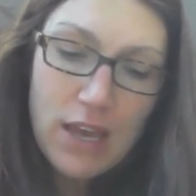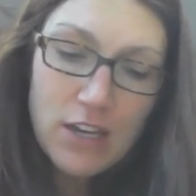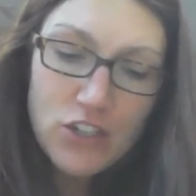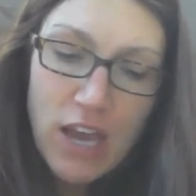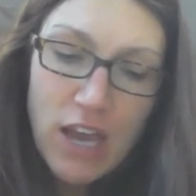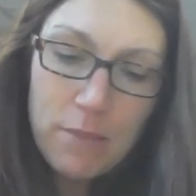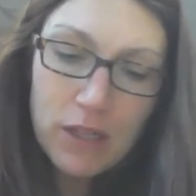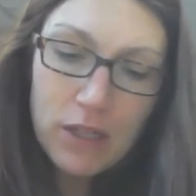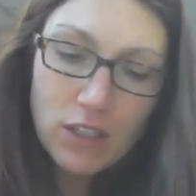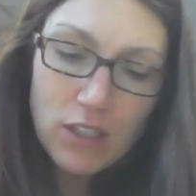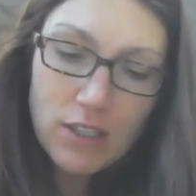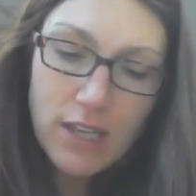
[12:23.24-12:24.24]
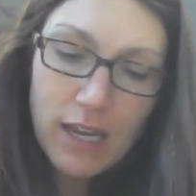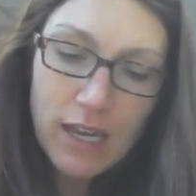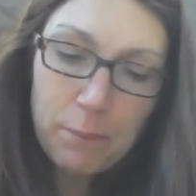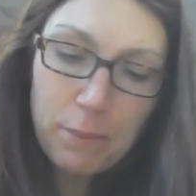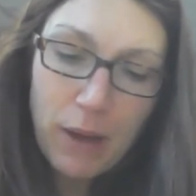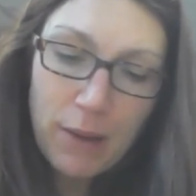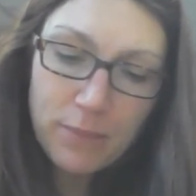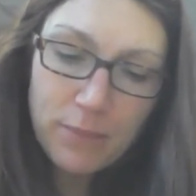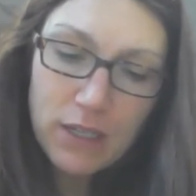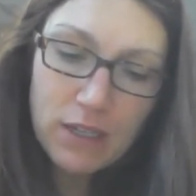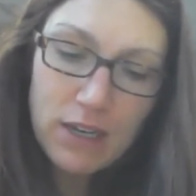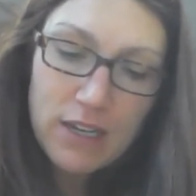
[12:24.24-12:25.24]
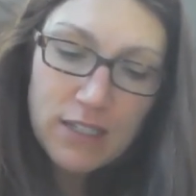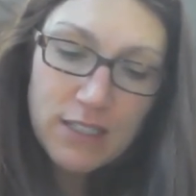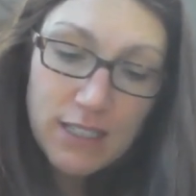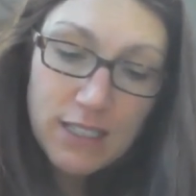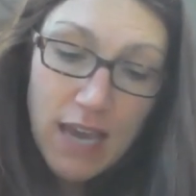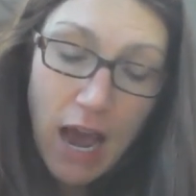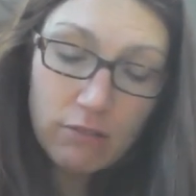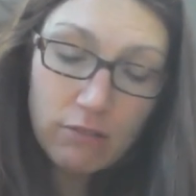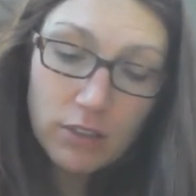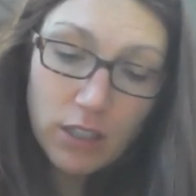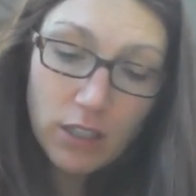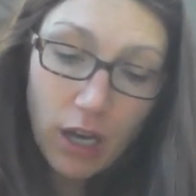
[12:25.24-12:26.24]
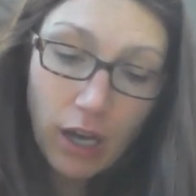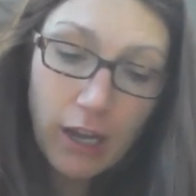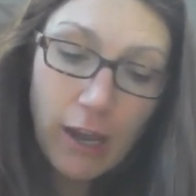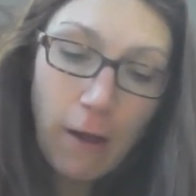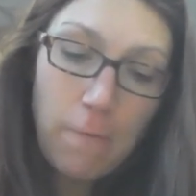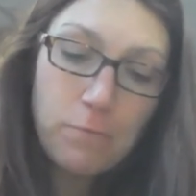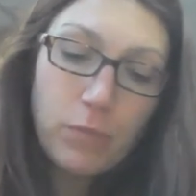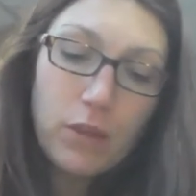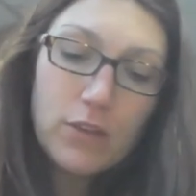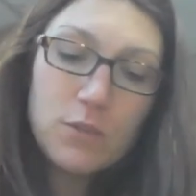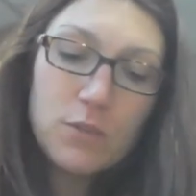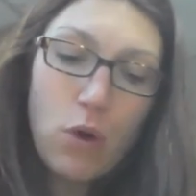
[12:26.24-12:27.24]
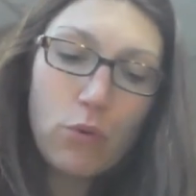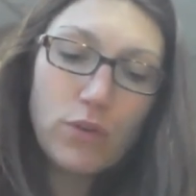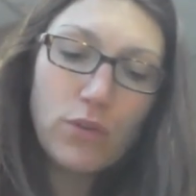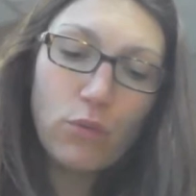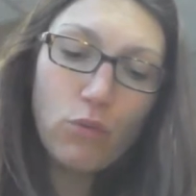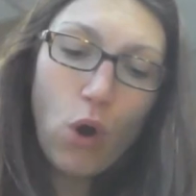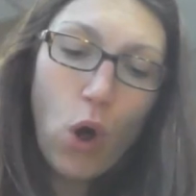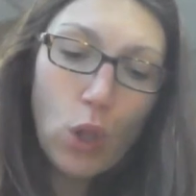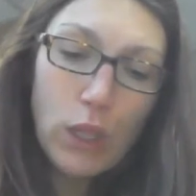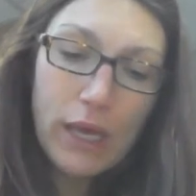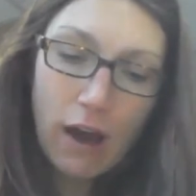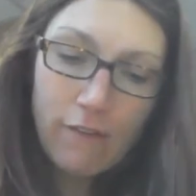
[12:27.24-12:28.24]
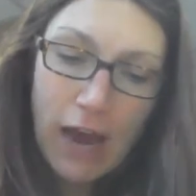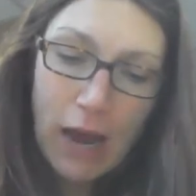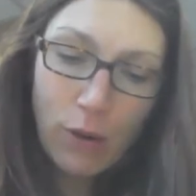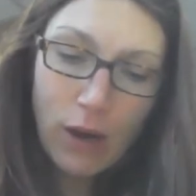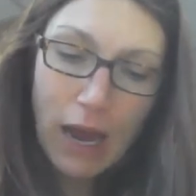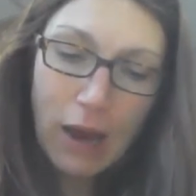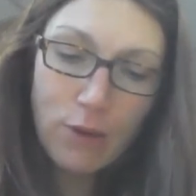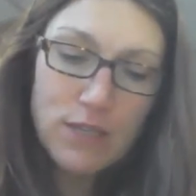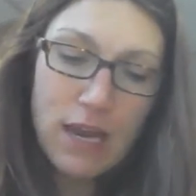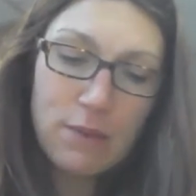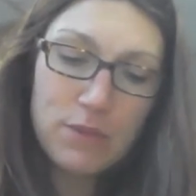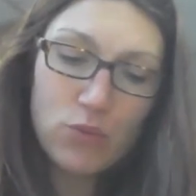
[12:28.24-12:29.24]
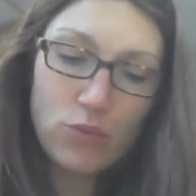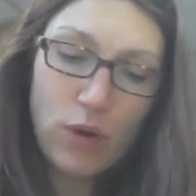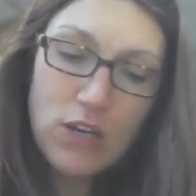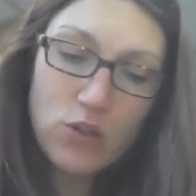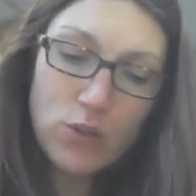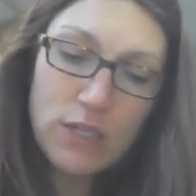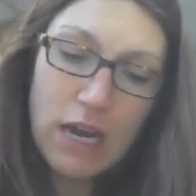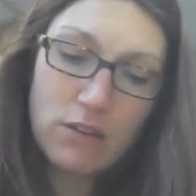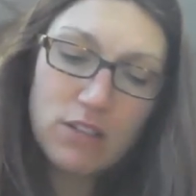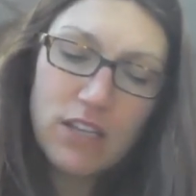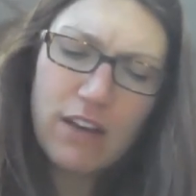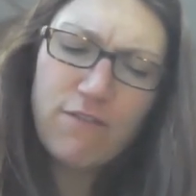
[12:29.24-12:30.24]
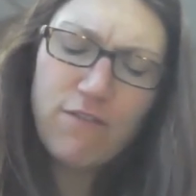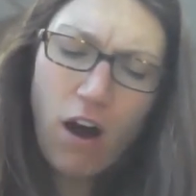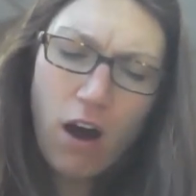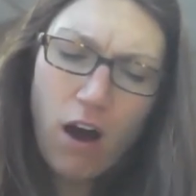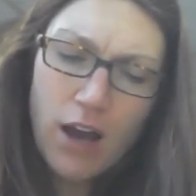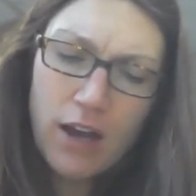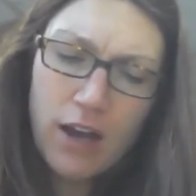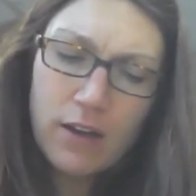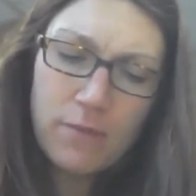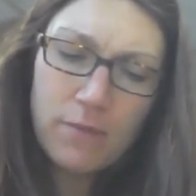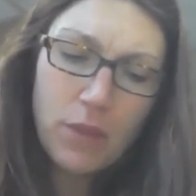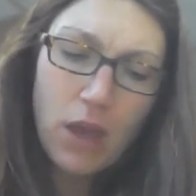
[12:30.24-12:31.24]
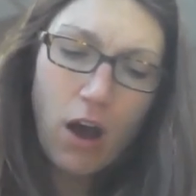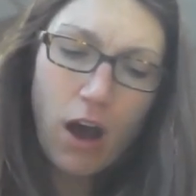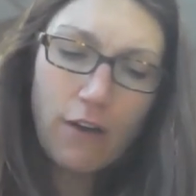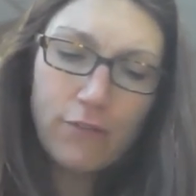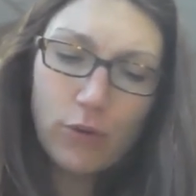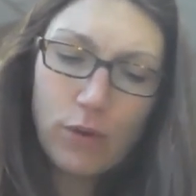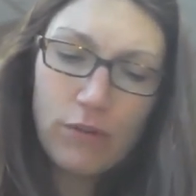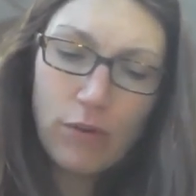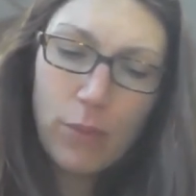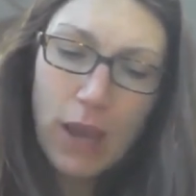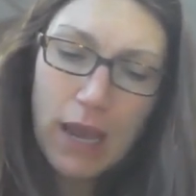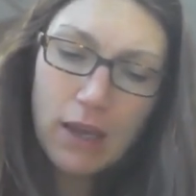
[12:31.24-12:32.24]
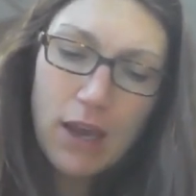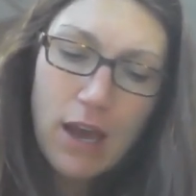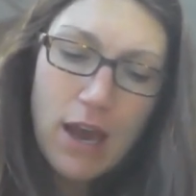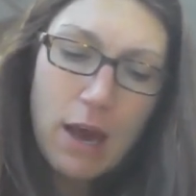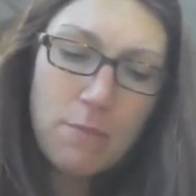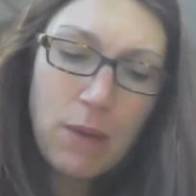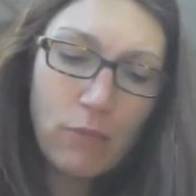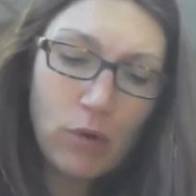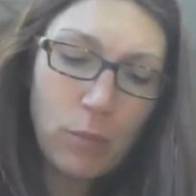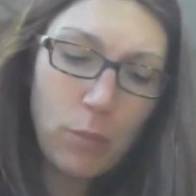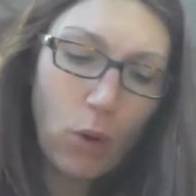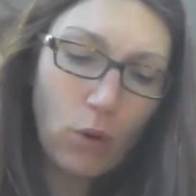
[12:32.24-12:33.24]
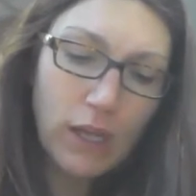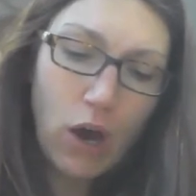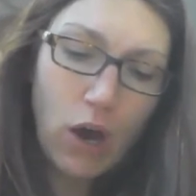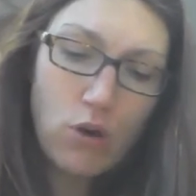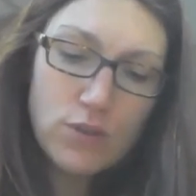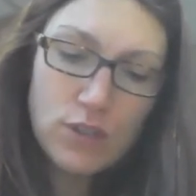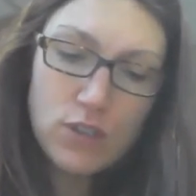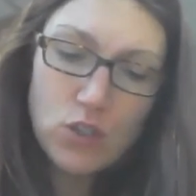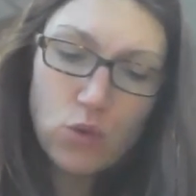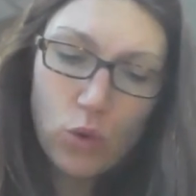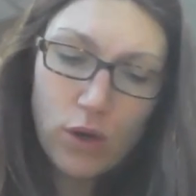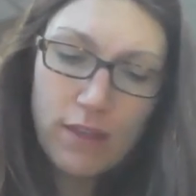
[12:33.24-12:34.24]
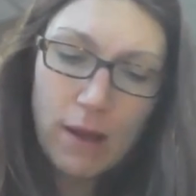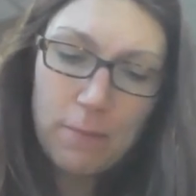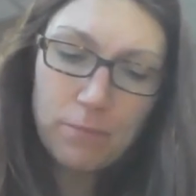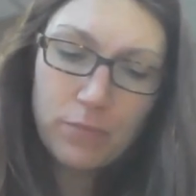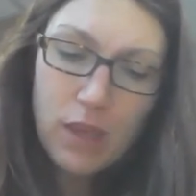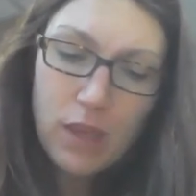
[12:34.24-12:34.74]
"Jem, it looks like a pumpkin. Scout, look!" Smoke was rolling off our house and Miss Rachel's house like fog off a riverbank, and men were pulling hoses toward them.